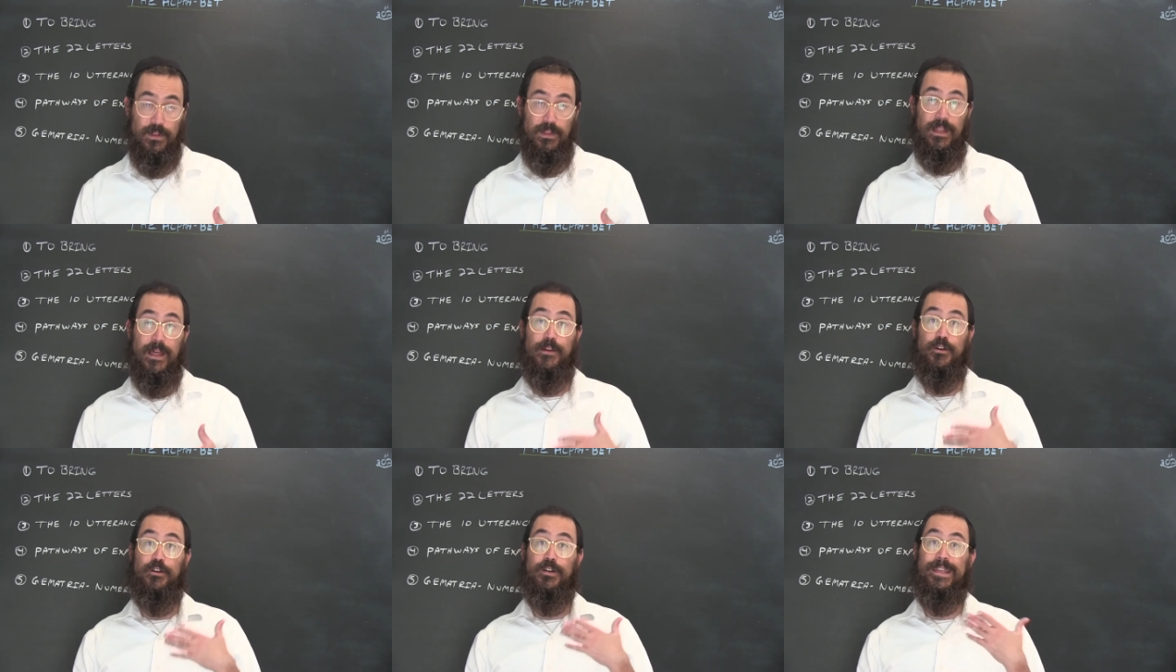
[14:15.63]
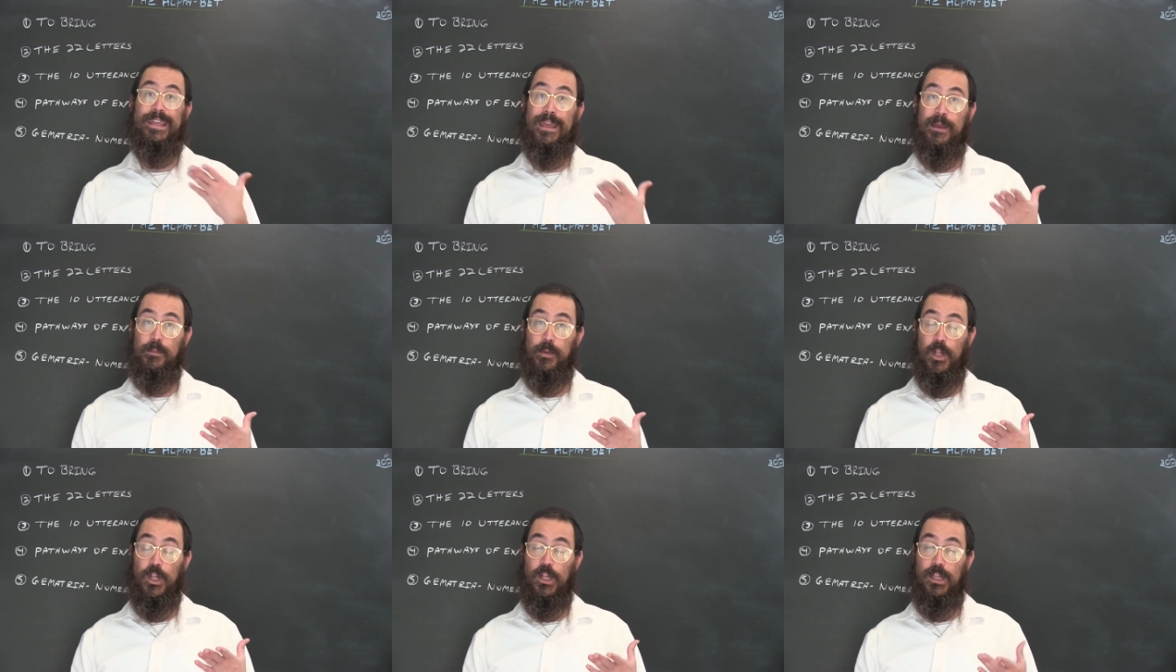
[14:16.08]
Letter
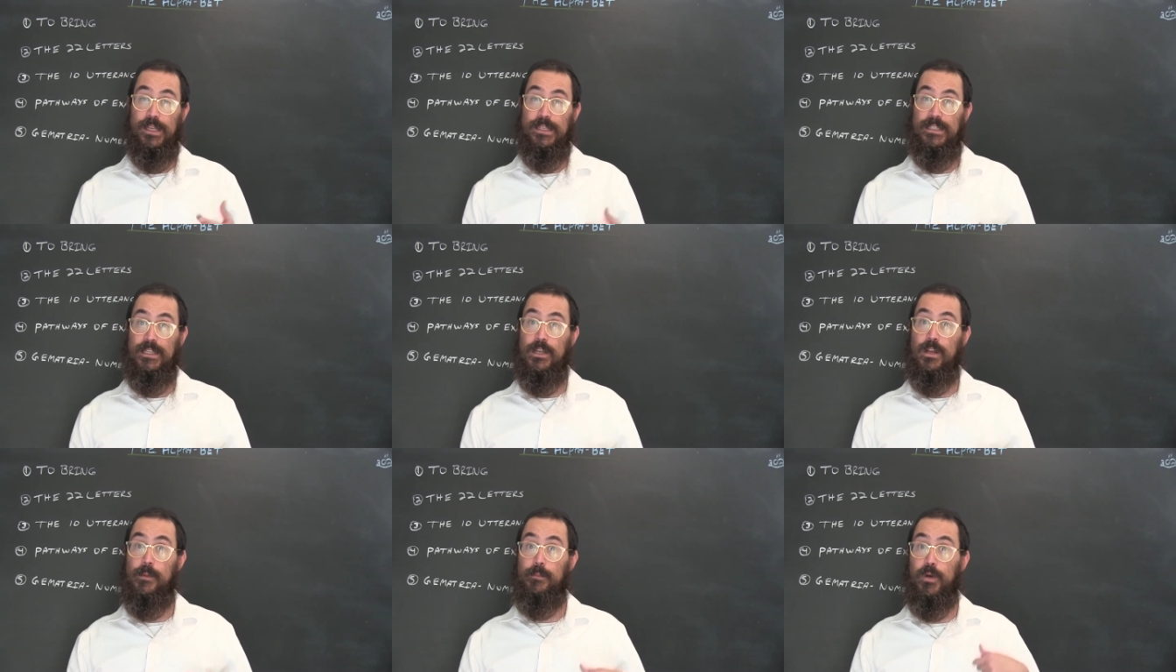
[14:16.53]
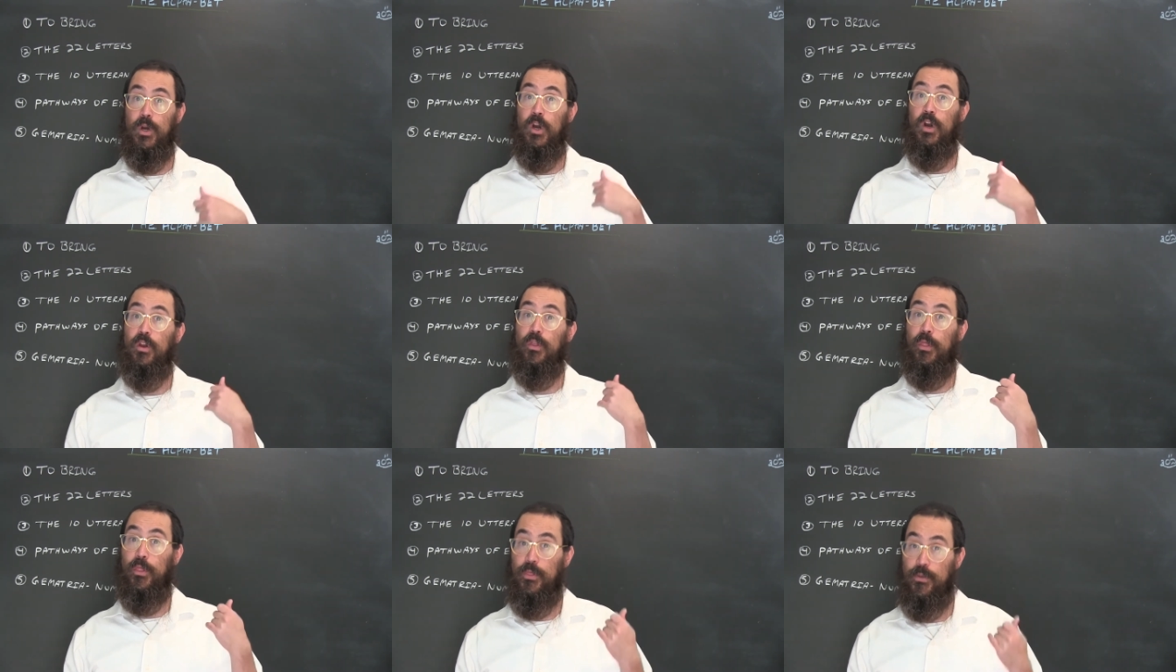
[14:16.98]
Gimel is the
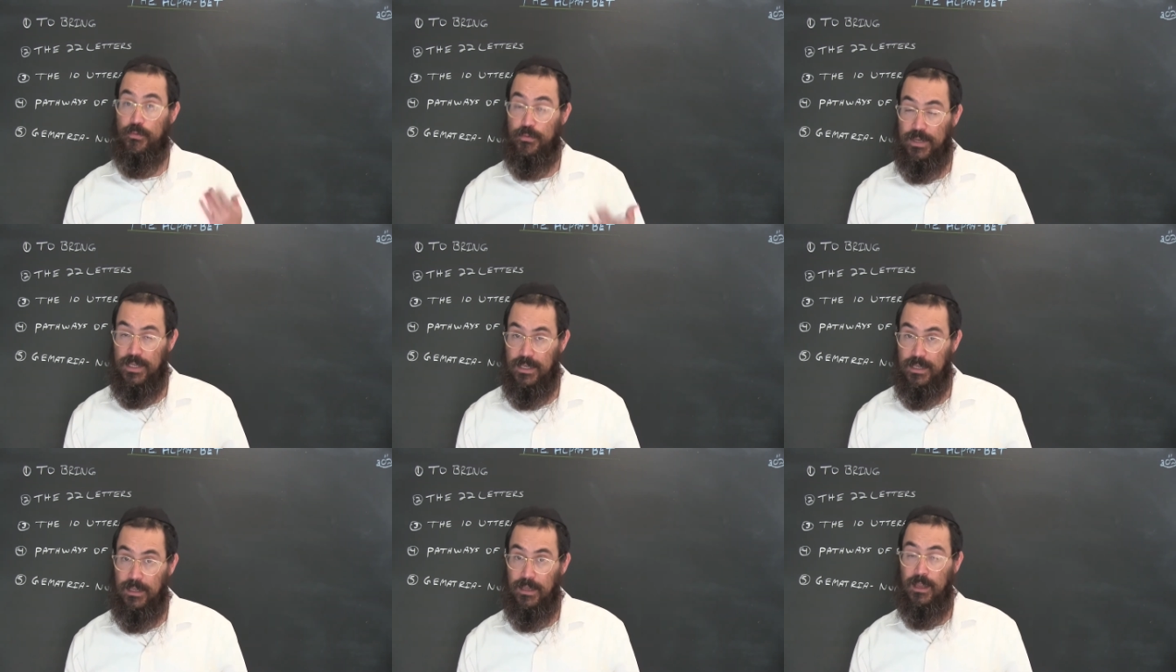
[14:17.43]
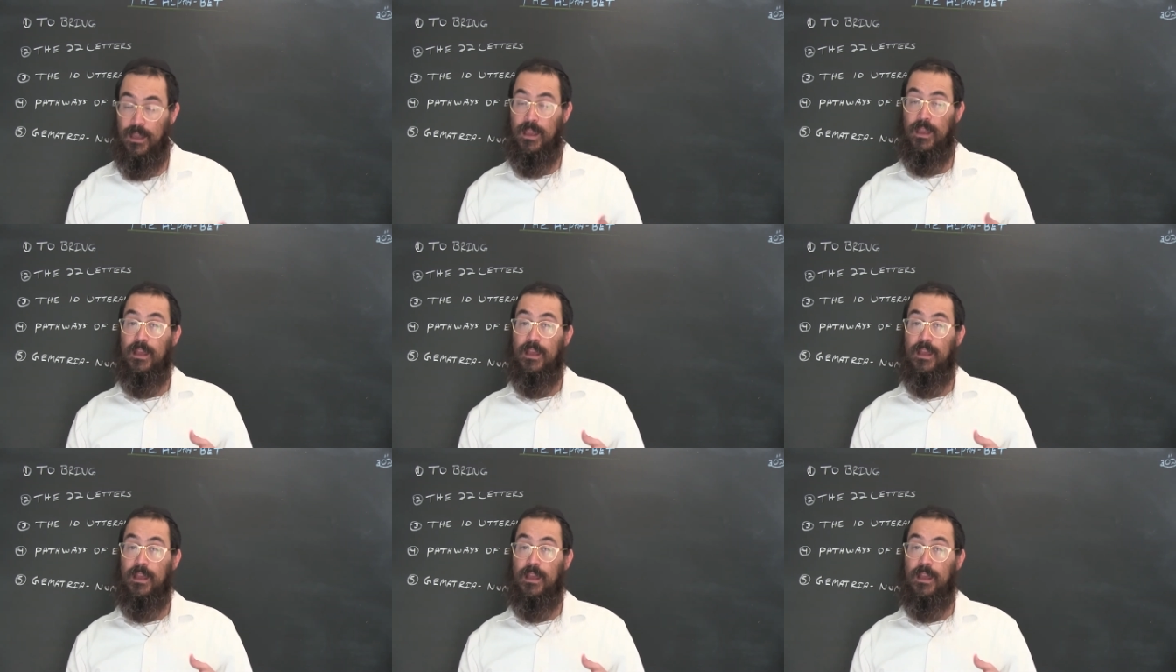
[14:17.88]
number three.